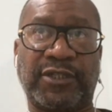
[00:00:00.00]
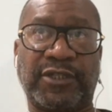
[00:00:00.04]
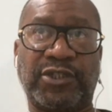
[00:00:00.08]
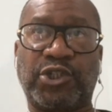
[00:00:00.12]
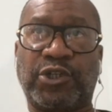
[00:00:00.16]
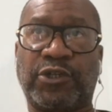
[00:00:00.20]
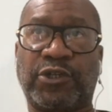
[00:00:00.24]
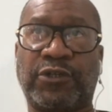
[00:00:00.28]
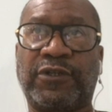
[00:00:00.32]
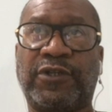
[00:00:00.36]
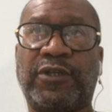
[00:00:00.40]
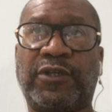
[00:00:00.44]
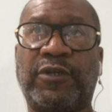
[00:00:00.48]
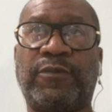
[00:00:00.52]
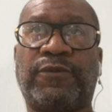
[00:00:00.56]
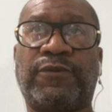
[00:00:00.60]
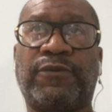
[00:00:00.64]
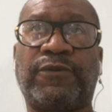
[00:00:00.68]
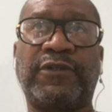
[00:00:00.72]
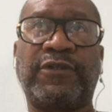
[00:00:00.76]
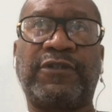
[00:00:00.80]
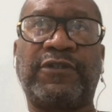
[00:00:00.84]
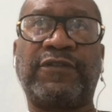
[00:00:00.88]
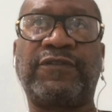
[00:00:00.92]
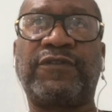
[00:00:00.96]
journey
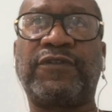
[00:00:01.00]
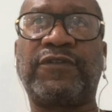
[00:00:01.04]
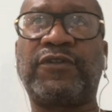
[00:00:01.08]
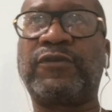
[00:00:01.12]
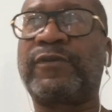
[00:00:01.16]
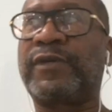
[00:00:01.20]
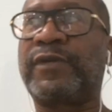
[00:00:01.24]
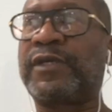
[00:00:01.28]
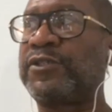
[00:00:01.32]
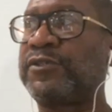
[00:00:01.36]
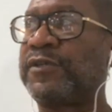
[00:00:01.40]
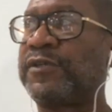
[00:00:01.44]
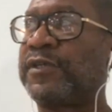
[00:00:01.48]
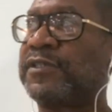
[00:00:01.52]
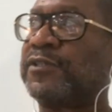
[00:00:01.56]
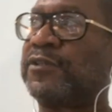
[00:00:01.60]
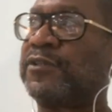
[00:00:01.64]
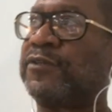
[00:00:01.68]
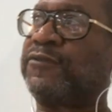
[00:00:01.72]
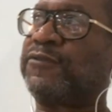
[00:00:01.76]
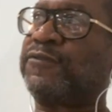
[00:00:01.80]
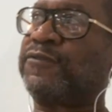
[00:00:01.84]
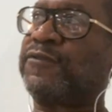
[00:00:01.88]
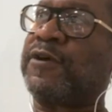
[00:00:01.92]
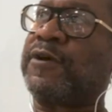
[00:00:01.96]
point of view. I address
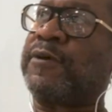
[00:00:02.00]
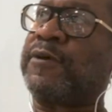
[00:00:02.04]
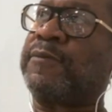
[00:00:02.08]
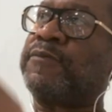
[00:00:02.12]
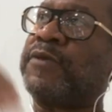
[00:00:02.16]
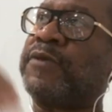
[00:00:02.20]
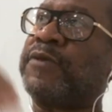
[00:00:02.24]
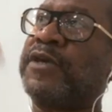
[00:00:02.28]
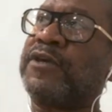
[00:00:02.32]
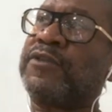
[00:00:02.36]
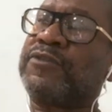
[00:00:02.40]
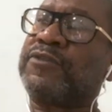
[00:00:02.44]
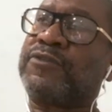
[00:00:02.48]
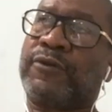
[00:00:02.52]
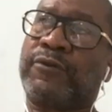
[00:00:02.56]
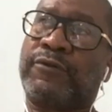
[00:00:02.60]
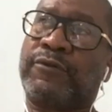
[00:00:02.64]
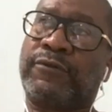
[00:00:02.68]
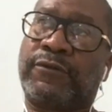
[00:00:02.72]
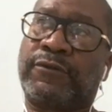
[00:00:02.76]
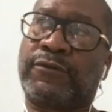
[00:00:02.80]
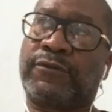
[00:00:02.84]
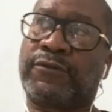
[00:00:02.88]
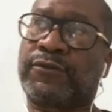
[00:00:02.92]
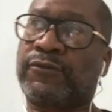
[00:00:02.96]
it from
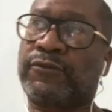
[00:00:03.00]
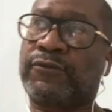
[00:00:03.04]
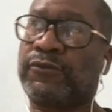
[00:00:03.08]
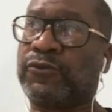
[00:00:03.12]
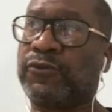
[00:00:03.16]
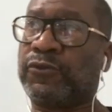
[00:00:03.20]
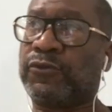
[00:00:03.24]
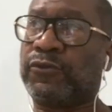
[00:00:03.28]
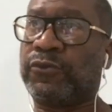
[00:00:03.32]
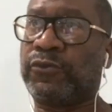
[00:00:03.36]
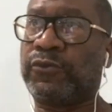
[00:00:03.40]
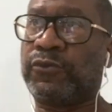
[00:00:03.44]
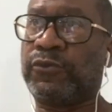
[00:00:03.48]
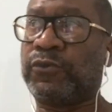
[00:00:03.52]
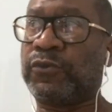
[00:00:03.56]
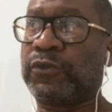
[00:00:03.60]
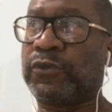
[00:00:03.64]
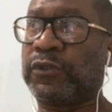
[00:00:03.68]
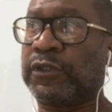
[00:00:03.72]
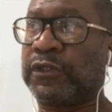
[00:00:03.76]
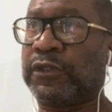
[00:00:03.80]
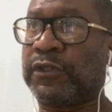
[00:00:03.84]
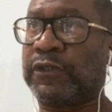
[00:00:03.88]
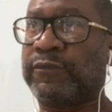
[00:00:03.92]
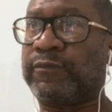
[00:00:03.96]
those who
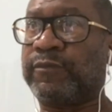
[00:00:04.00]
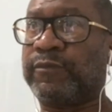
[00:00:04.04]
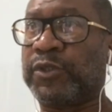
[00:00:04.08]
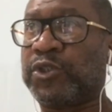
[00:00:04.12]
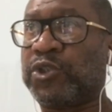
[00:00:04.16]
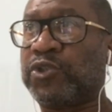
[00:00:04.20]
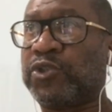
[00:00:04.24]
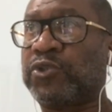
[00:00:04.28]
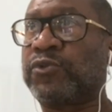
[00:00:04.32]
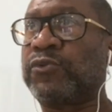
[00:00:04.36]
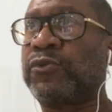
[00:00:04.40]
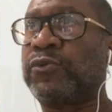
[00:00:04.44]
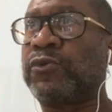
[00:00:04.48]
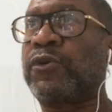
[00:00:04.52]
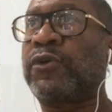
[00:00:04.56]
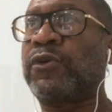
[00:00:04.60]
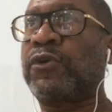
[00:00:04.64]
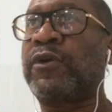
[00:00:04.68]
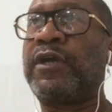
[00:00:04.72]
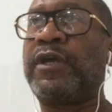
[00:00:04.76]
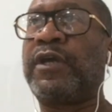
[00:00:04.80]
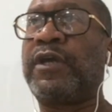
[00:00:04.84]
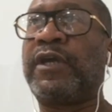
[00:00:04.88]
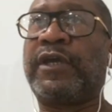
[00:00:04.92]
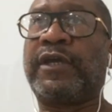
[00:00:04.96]
are
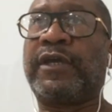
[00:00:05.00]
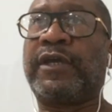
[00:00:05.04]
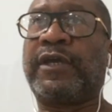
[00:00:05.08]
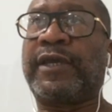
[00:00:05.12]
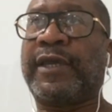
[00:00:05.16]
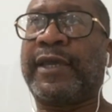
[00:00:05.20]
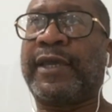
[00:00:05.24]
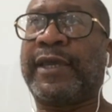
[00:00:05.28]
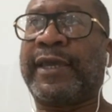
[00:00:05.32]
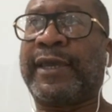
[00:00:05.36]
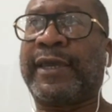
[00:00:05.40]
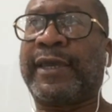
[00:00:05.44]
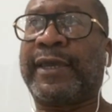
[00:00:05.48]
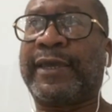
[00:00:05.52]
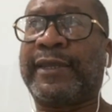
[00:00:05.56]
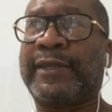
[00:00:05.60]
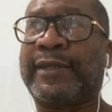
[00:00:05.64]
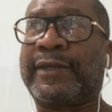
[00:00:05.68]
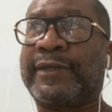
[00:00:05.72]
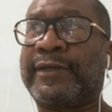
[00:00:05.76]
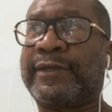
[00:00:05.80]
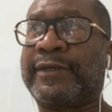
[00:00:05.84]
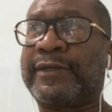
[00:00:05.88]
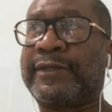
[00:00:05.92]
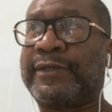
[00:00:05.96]
mature
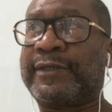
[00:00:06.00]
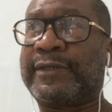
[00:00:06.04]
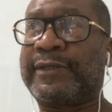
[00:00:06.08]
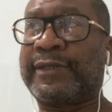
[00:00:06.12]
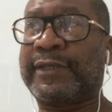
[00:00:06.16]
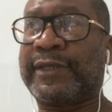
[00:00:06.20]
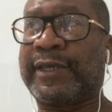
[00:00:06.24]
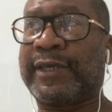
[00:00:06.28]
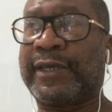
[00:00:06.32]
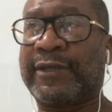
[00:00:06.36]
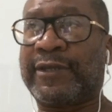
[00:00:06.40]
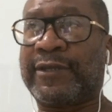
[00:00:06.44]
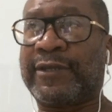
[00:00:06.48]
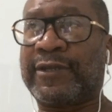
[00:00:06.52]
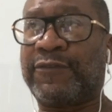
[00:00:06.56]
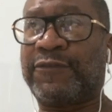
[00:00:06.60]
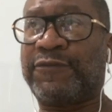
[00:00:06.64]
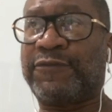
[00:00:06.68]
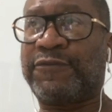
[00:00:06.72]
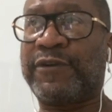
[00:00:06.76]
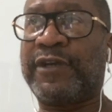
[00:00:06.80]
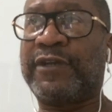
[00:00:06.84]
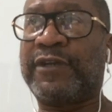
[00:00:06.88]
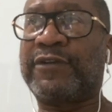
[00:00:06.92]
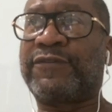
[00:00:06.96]
and
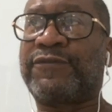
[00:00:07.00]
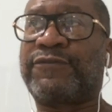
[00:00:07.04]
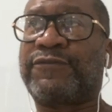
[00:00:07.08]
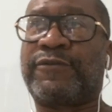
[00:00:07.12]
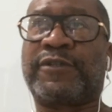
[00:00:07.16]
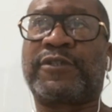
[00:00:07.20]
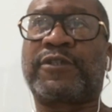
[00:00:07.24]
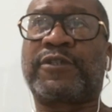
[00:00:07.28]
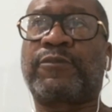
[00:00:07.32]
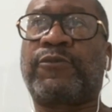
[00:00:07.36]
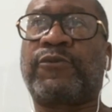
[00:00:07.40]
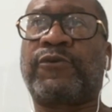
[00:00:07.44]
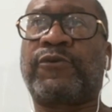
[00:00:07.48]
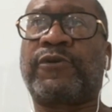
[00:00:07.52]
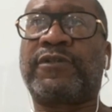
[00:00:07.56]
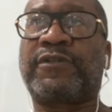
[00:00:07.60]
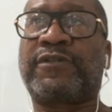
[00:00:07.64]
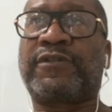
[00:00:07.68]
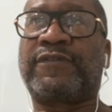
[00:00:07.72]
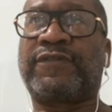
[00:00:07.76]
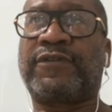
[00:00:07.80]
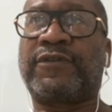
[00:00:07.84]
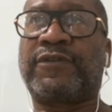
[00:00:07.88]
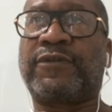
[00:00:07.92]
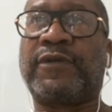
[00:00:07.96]
afraid of risk
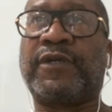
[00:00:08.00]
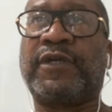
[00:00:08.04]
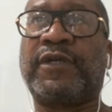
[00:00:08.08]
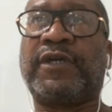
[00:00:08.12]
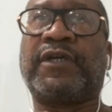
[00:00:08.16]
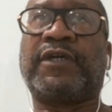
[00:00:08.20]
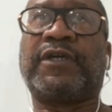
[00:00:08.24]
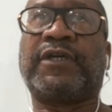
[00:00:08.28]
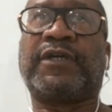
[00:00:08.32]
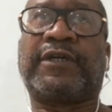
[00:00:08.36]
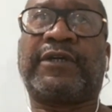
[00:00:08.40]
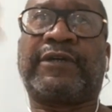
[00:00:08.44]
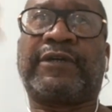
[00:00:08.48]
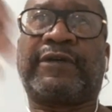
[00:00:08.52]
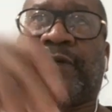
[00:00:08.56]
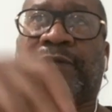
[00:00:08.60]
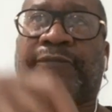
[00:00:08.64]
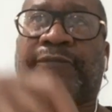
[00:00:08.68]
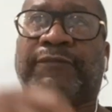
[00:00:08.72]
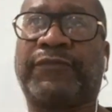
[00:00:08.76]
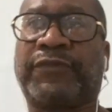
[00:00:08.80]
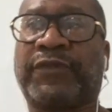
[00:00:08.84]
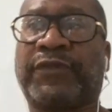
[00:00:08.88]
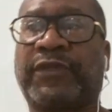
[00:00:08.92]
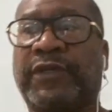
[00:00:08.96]
point of view. All right,